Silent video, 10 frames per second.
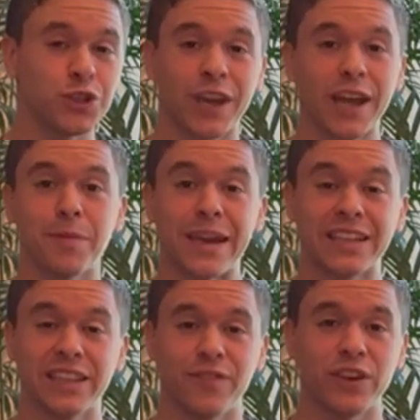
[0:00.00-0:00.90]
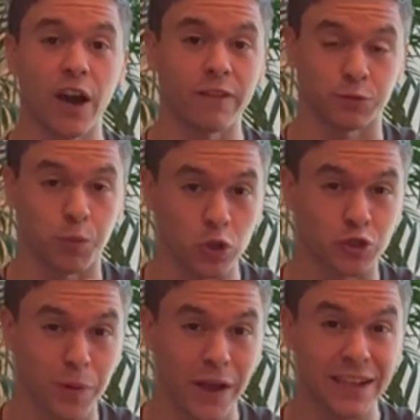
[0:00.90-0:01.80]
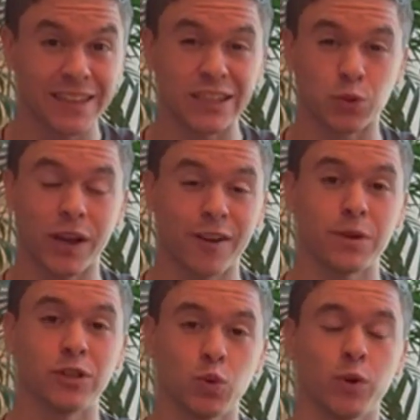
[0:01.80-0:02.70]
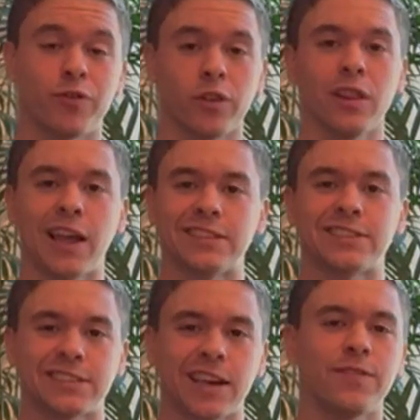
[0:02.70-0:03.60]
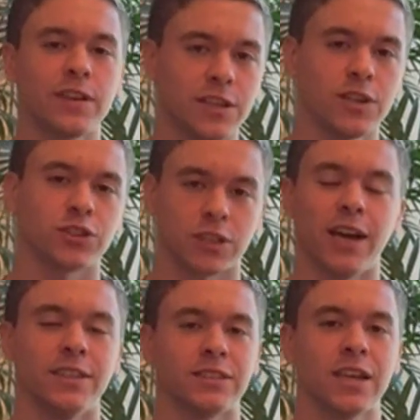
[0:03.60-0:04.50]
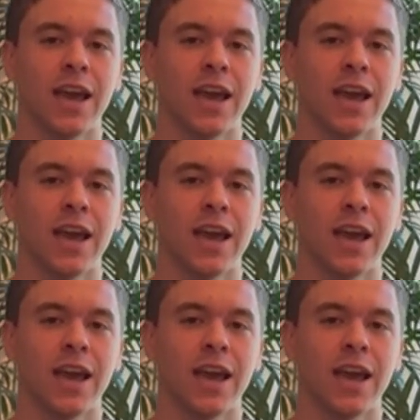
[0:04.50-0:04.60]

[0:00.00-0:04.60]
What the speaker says: you can make a living off sports betting. That's what I've been doing for the last 7 years, guys.